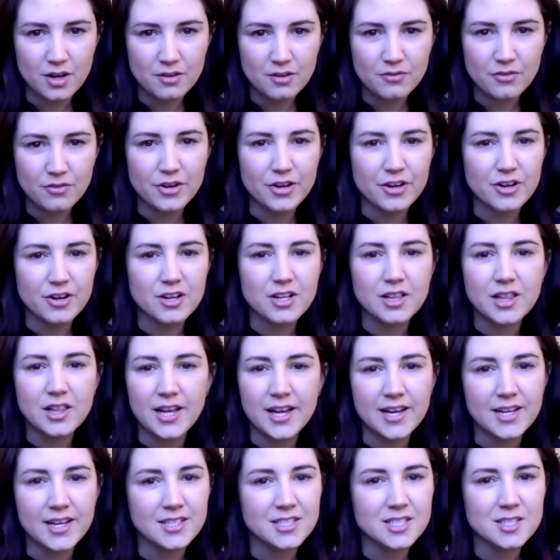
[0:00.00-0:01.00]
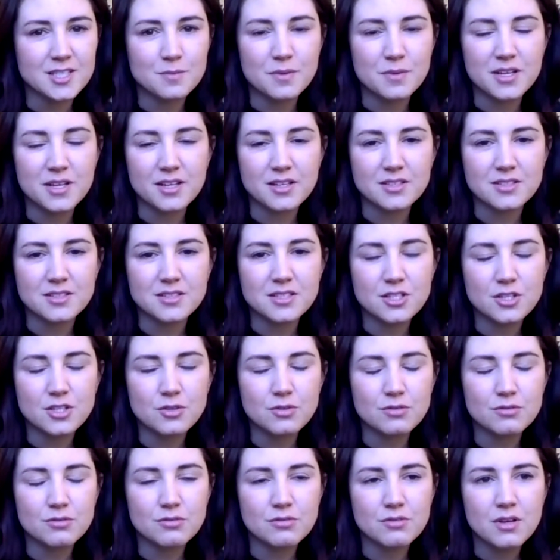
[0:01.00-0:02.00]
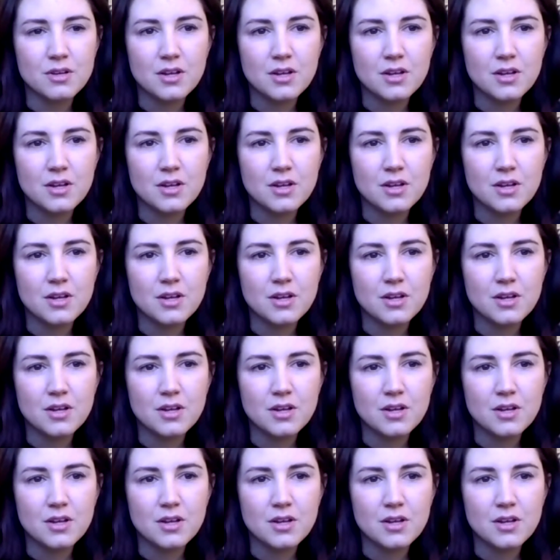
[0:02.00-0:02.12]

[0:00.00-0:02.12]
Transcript: for your clients, because you